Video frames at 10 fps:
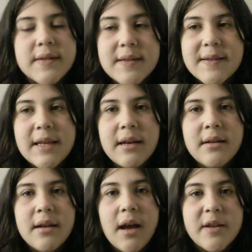since
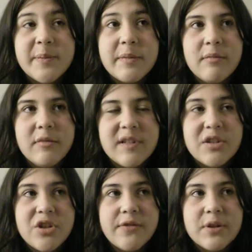then,
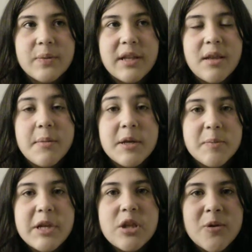since she first read them, has
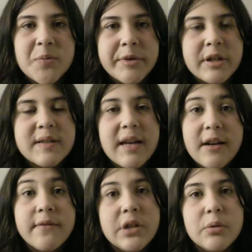been those books
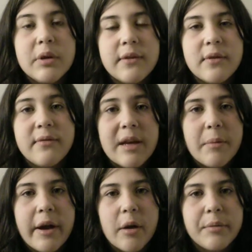and a few given
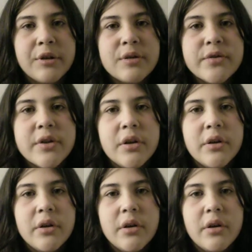vampire books.
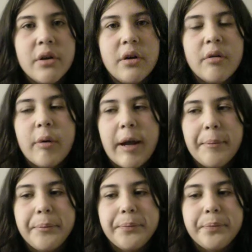Okay.